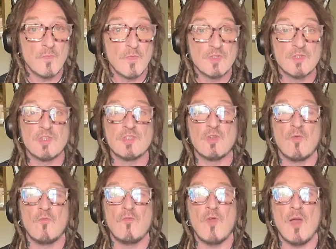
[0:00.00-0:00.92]
It's just
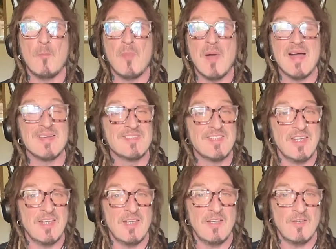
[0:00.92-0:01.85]
a bad
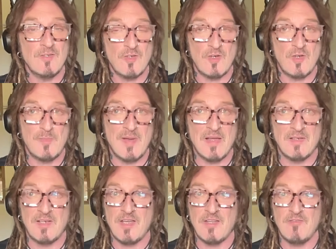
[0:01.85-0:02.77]
day, not a
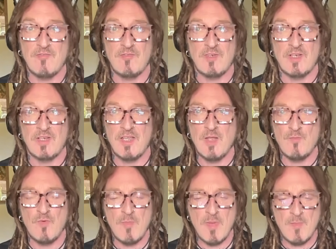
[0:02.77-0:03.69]
bad life. And I
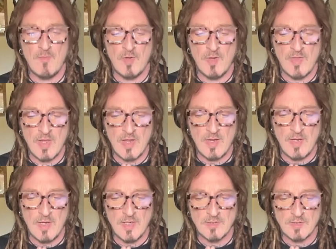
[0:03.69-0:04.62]
keep remembering that
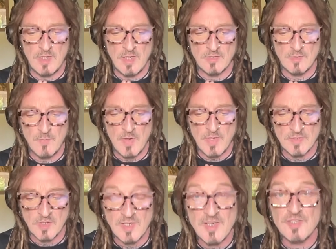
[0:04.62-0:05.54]
it's
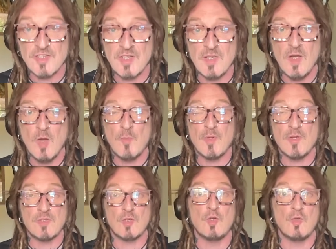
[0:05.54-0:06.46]
a cliche, but
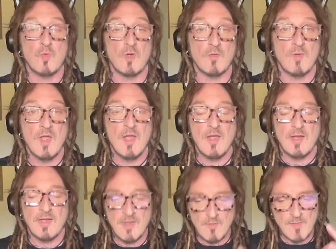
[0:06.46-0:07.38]
it's a good one.
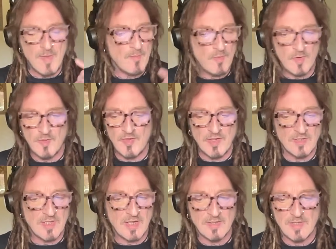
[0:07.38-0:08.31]
I keep remembering
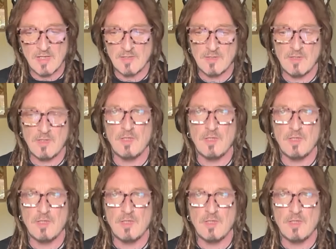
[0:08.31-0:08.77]
things like that.